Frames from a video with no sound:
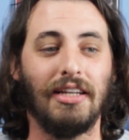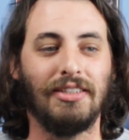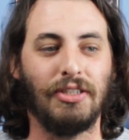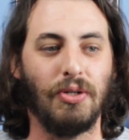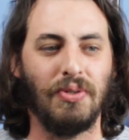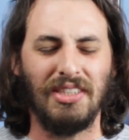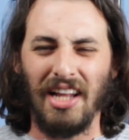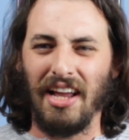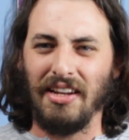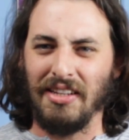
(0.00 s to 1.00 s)
So it's
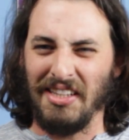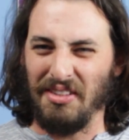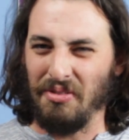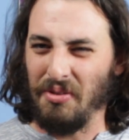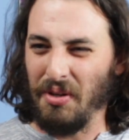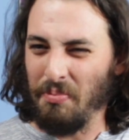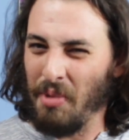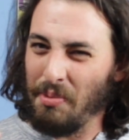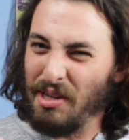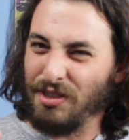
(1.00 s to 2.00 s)
not
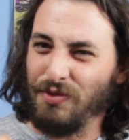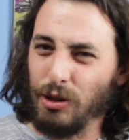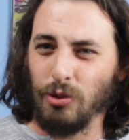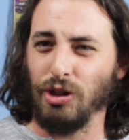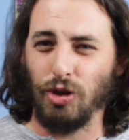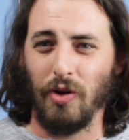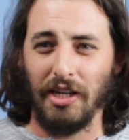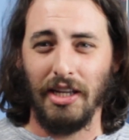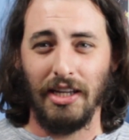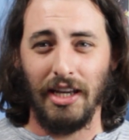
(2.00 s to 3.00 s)
maybe as visually
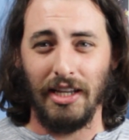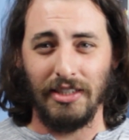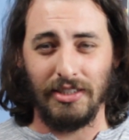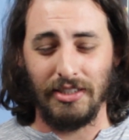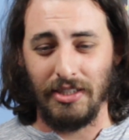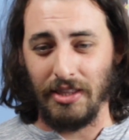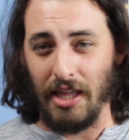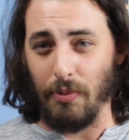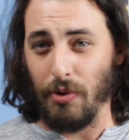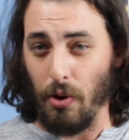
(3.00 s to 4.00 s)
striking as
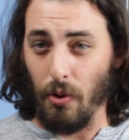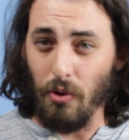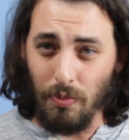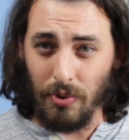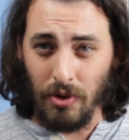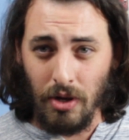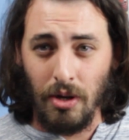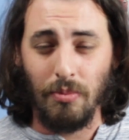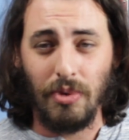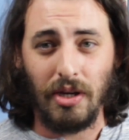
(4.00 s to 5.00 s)
they would hope,
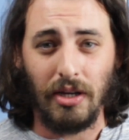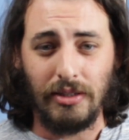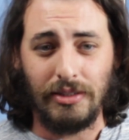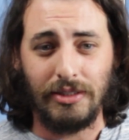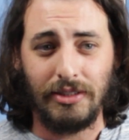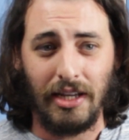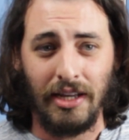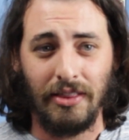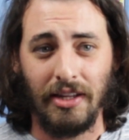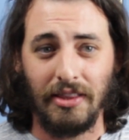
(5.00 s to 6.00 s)
because
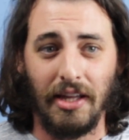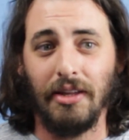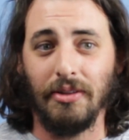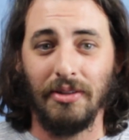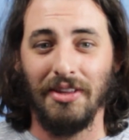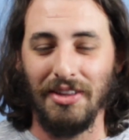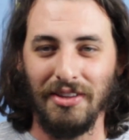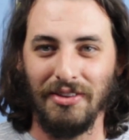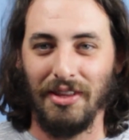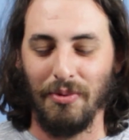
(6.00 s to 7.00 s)
I think they
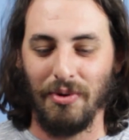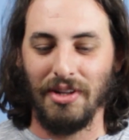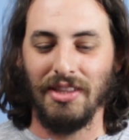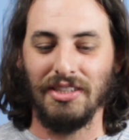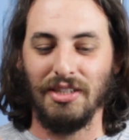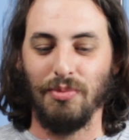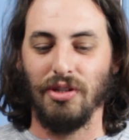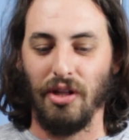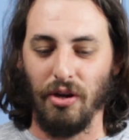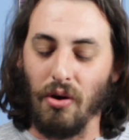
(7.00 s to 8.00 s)
wanted this to
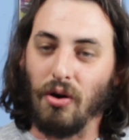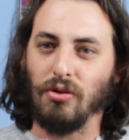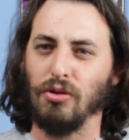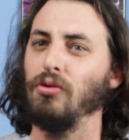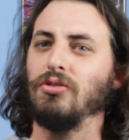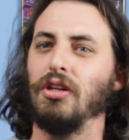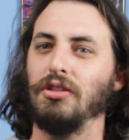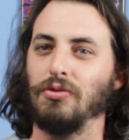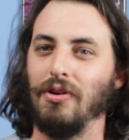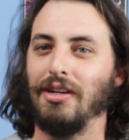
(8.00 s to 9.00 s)
be like, oh, it looks
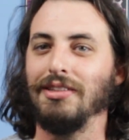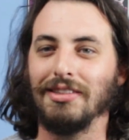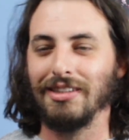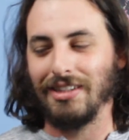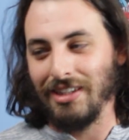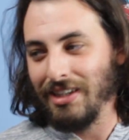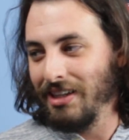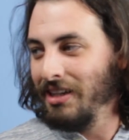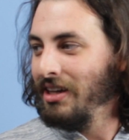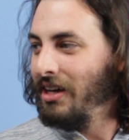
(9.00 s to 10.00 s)
like Tron. It's like,
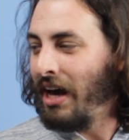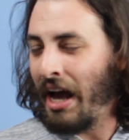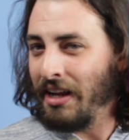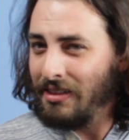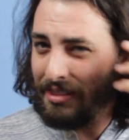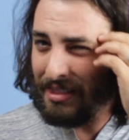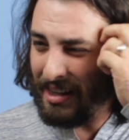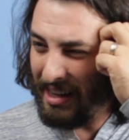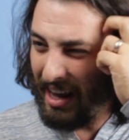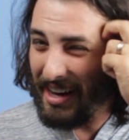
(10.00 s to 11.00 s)
I
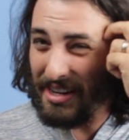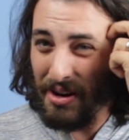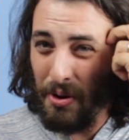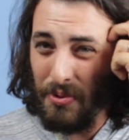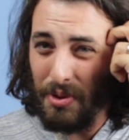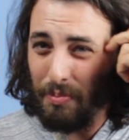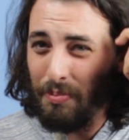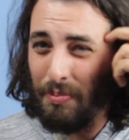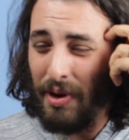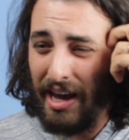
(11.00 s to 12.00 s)
think I know the
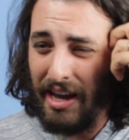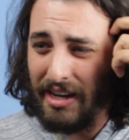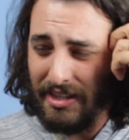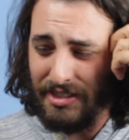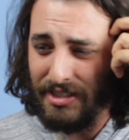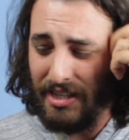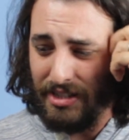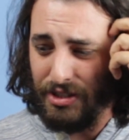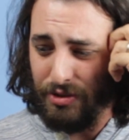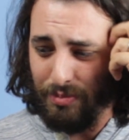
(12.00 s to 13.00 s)
package
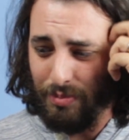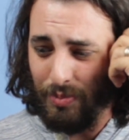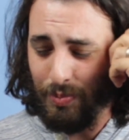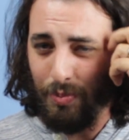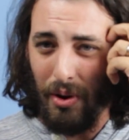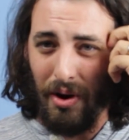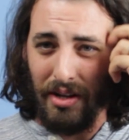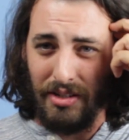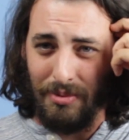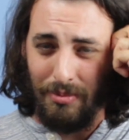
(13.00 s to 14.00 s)
that you
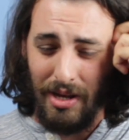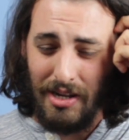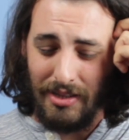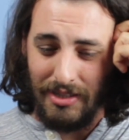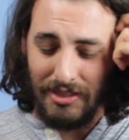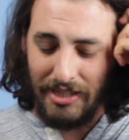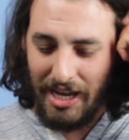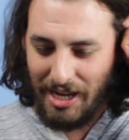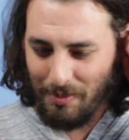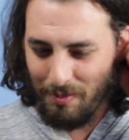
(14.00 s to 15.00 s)
bought to make this
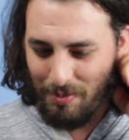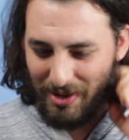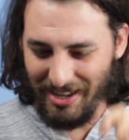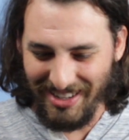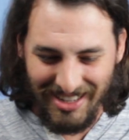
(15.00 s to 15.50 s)
game, but